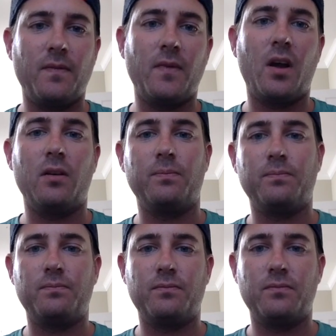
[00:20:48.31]
I'll
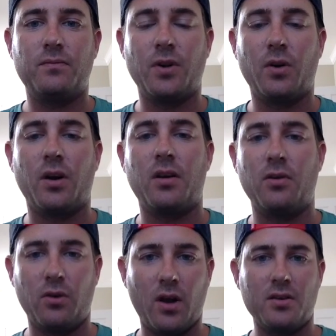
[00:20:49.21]
kind of cue
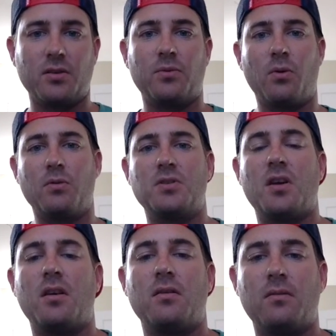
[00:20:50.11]
you guys up to where we
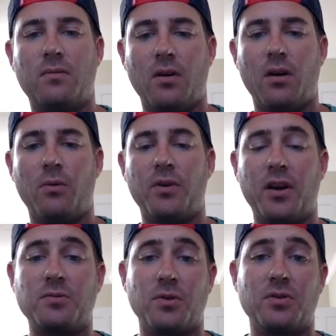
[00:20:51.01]
stand when the
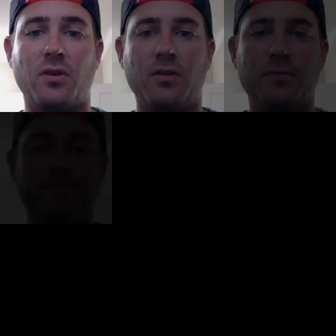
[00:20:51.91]
next person calls.